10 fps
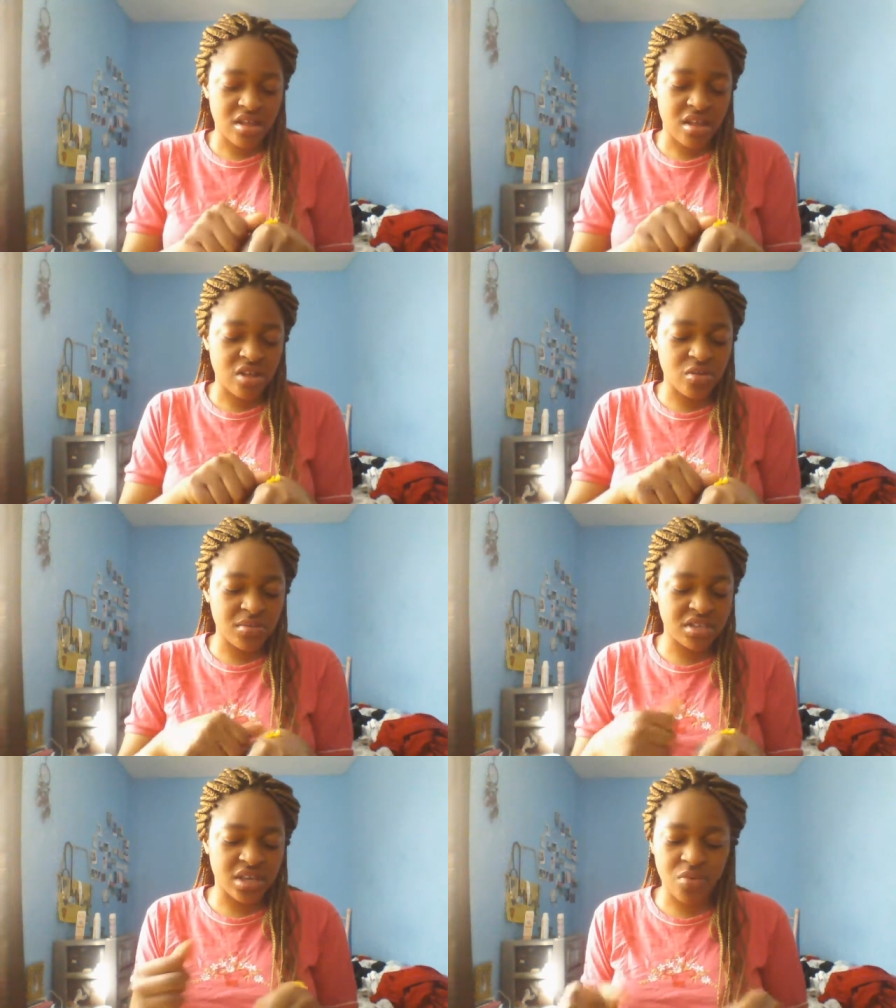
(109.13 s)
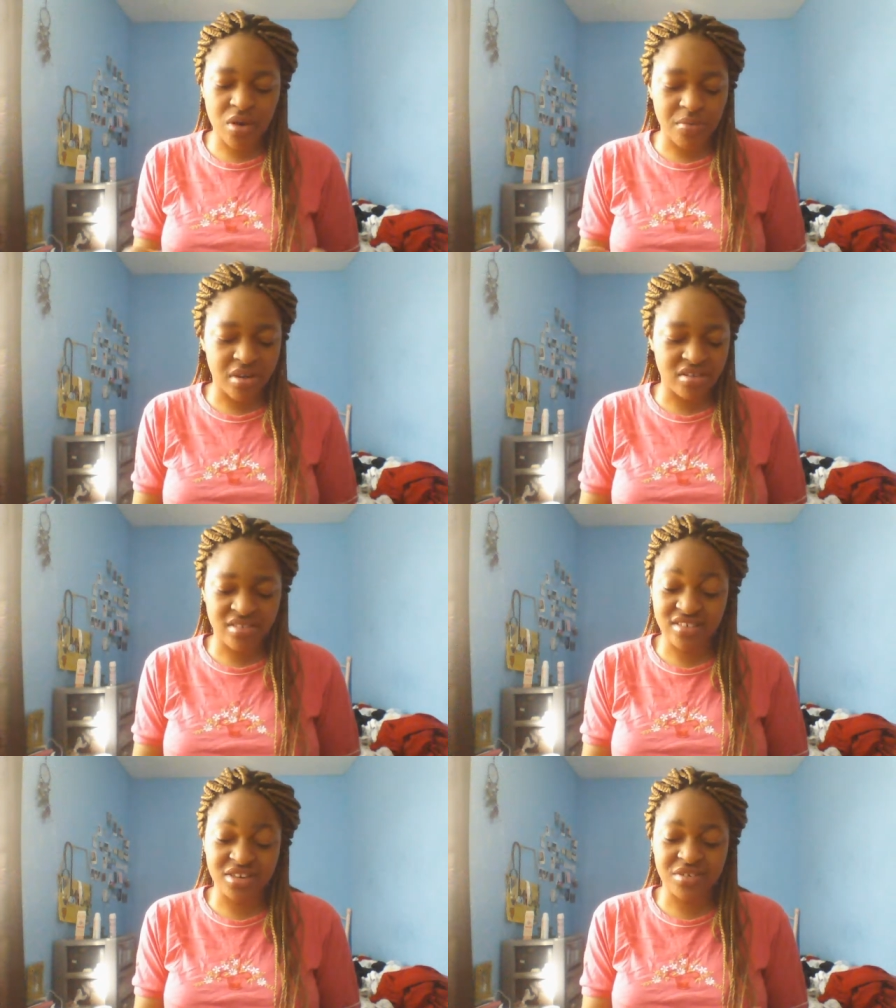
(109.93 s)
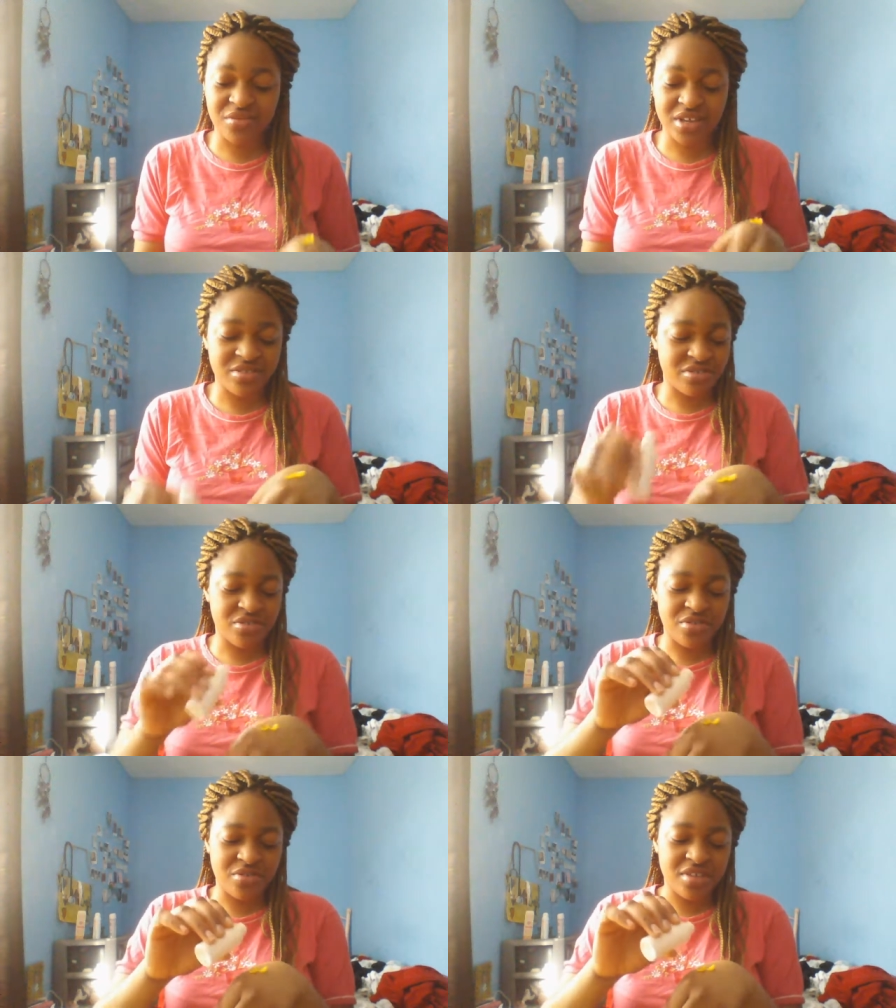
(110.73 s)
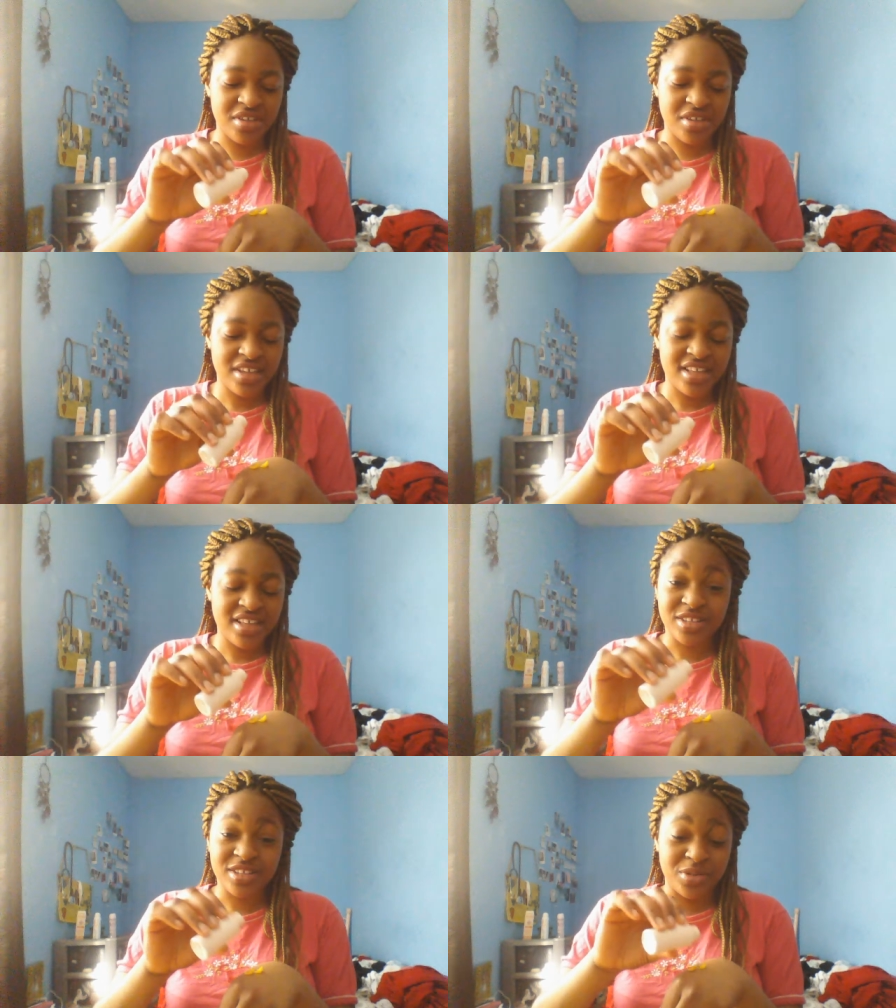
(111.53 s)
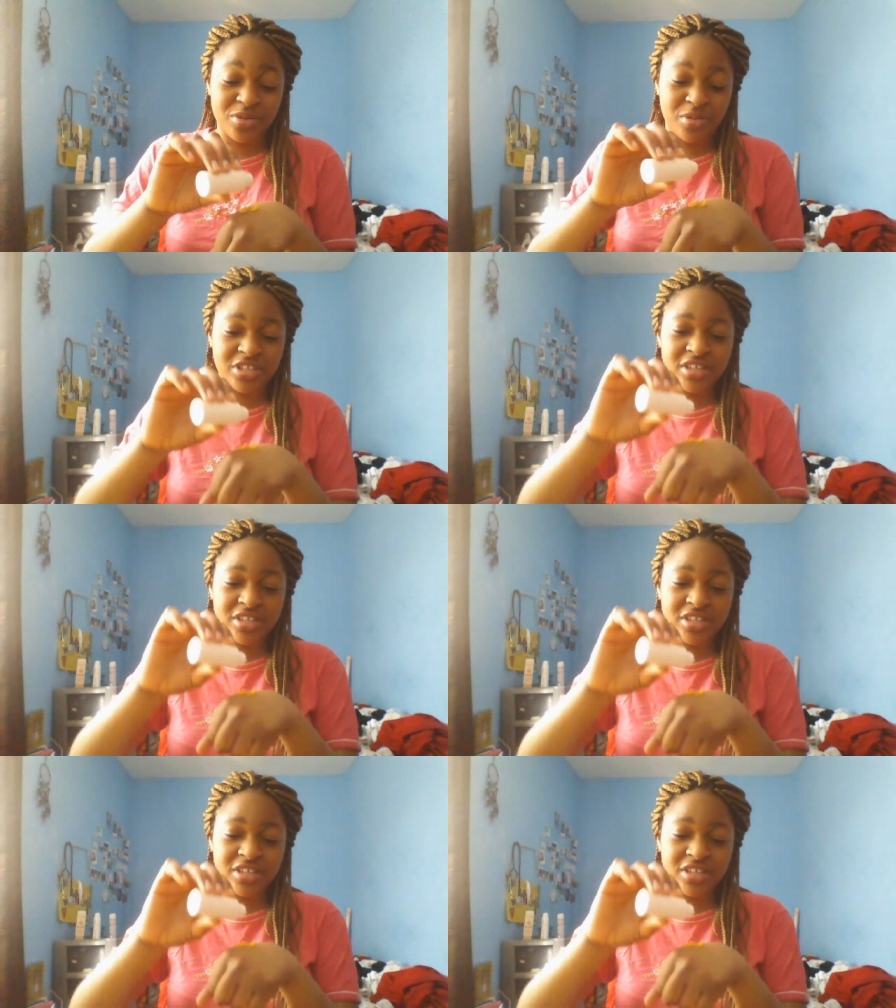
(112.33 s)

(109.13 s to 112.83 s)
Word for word: I normally take one, but I don't know why I took two. It's gonna be too much.